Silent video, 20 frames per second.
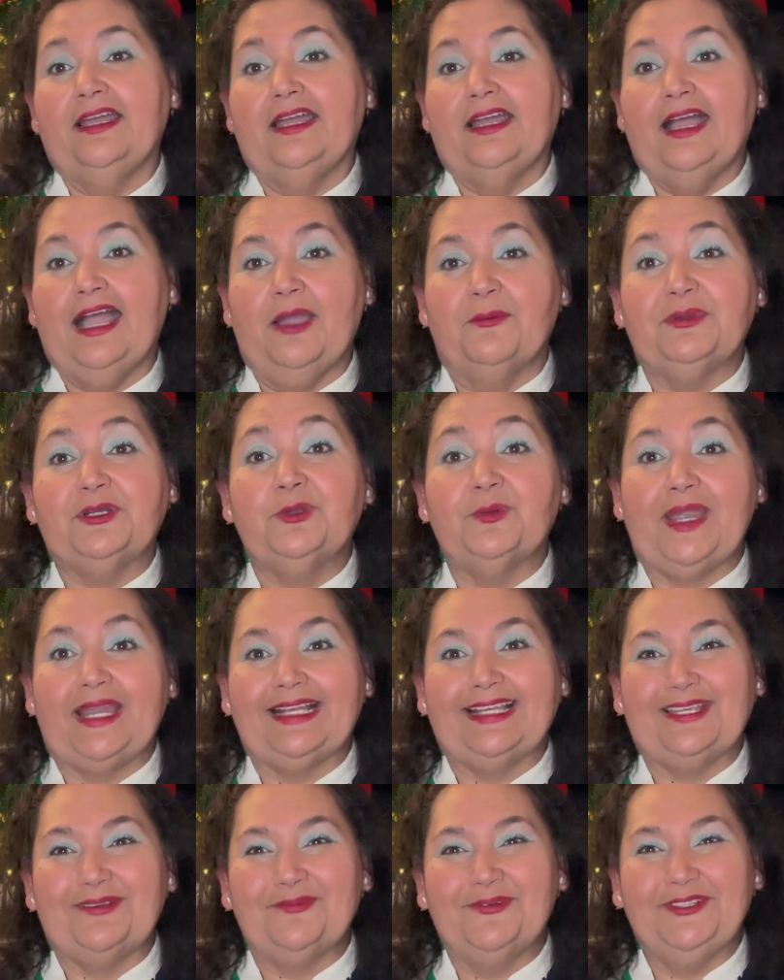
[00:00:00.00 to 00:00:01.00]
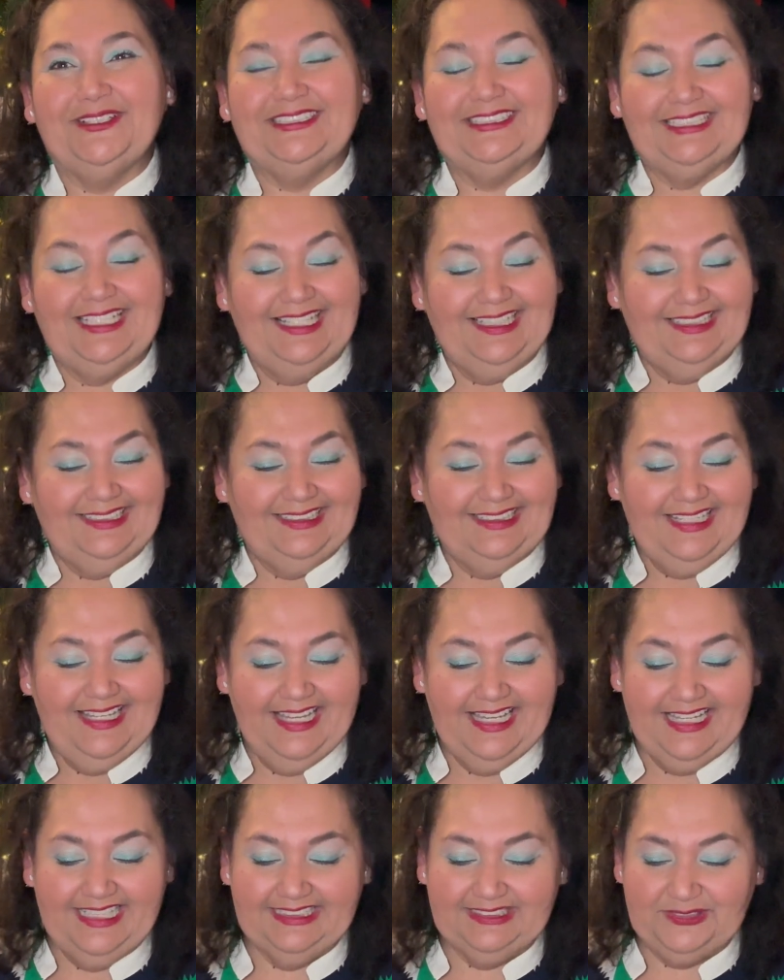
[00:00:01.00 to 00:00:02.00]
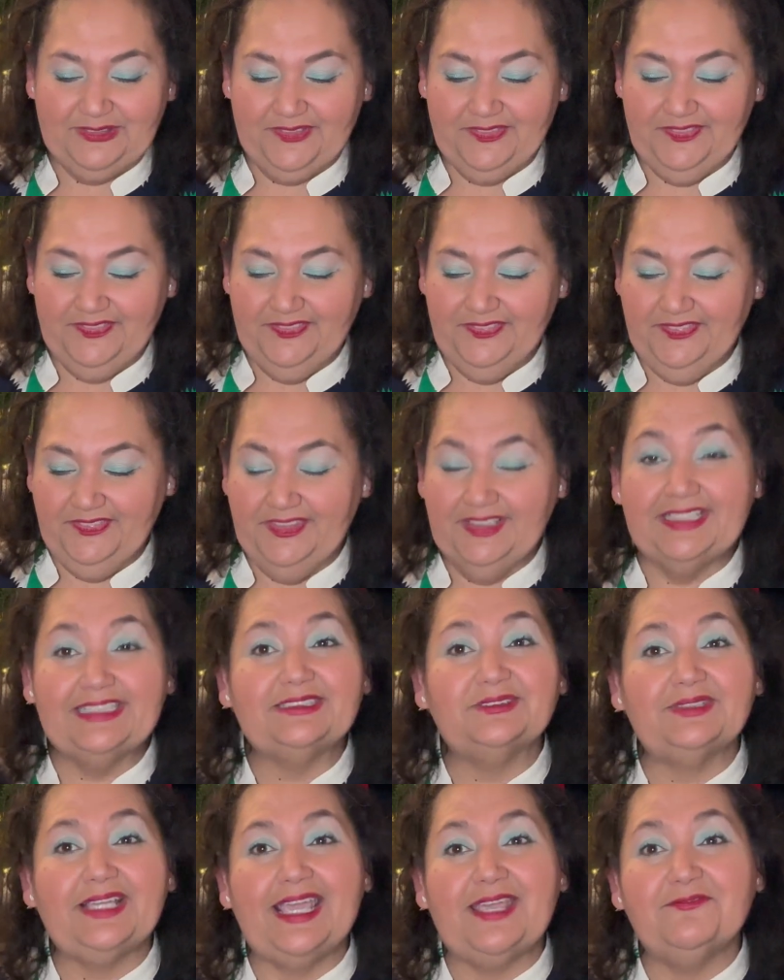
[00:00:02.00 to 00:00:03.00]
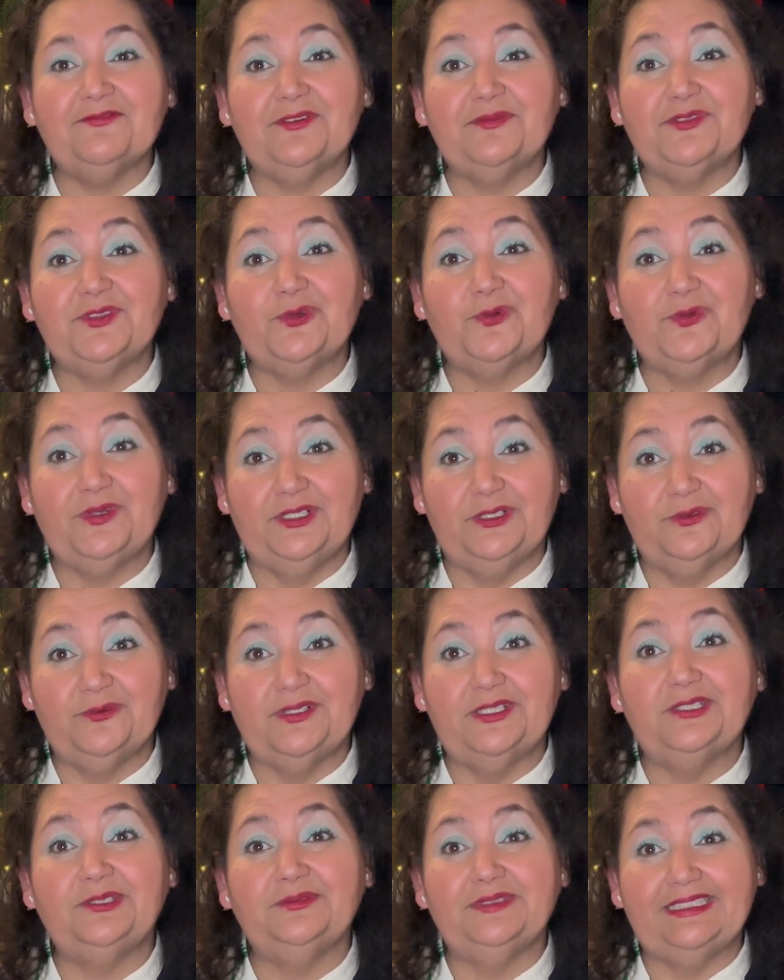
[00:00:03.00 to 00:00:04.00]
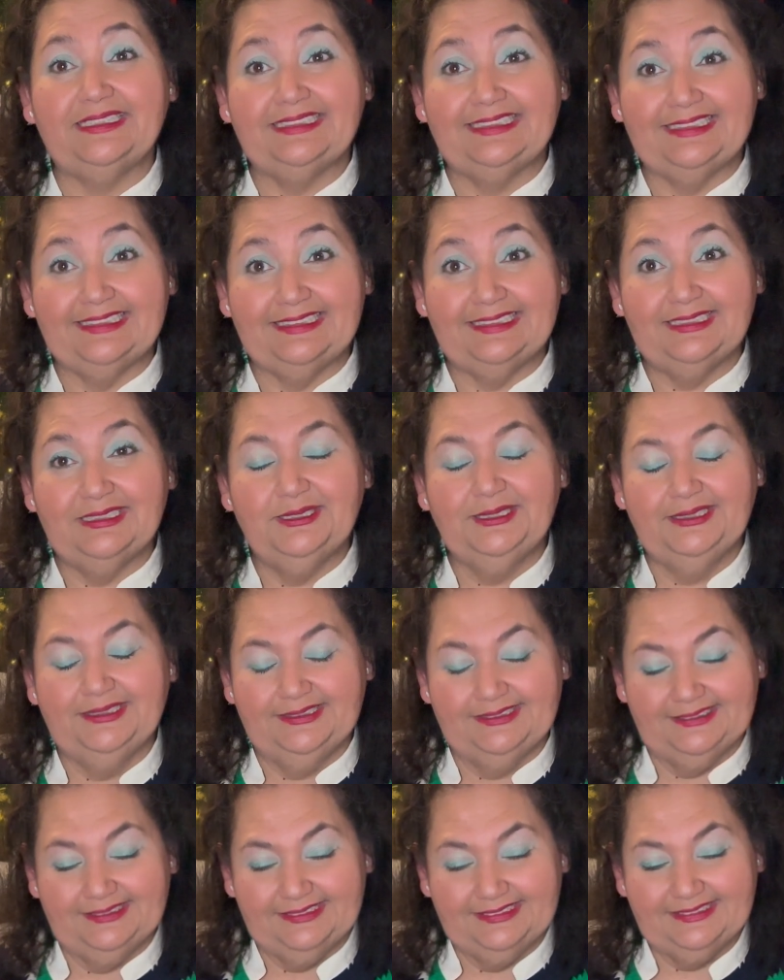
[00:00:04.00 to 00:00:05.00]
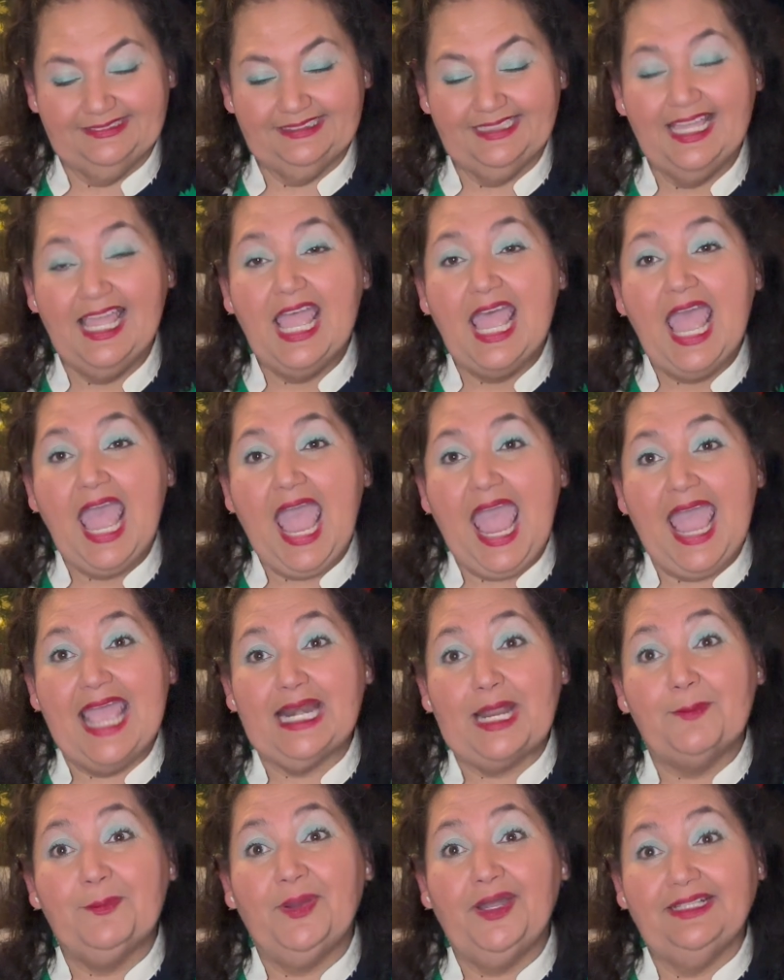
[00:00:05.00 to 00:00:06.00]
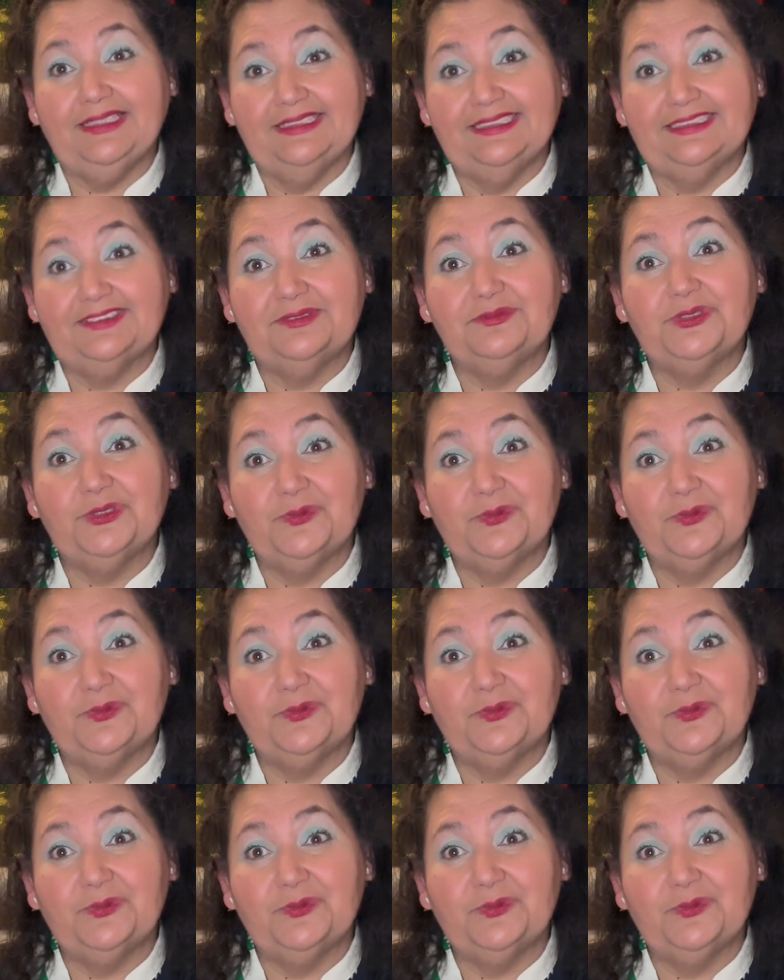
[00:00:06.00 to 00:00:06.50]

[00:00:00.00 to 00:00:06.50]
I would greatly appreciate it. So this came from the Real. It did. And I bought this from the